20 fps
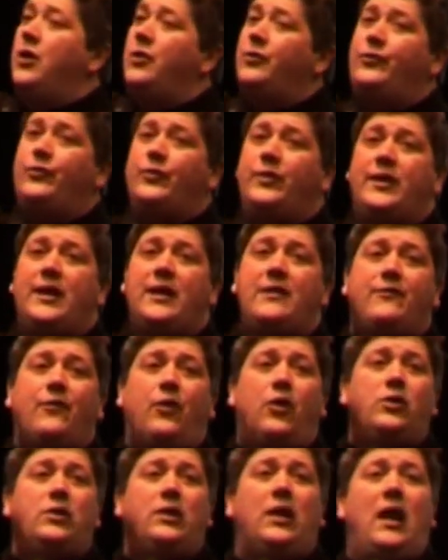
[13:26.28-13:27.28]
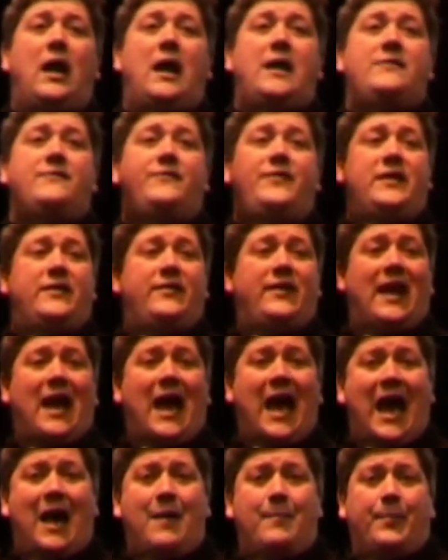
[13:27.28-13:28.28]
also give online via the
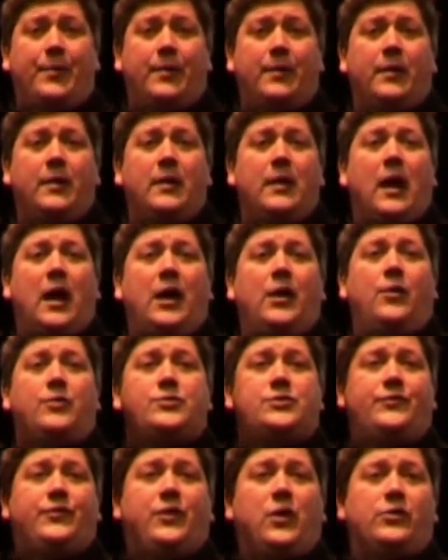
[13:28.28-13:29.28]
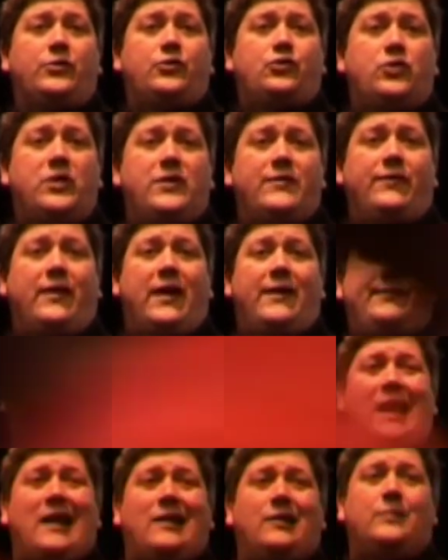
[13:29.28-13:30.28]
app. And also if you go to
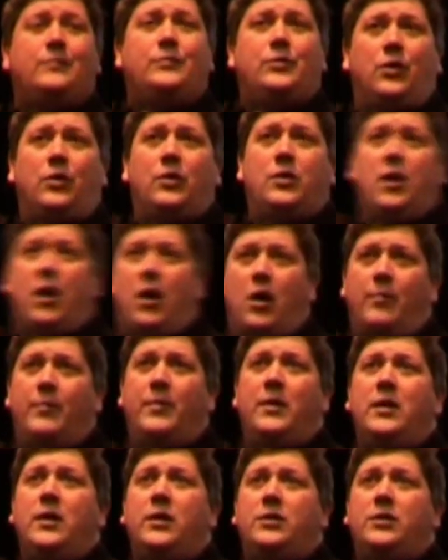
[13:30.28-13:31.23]
treeoflifedagenham.com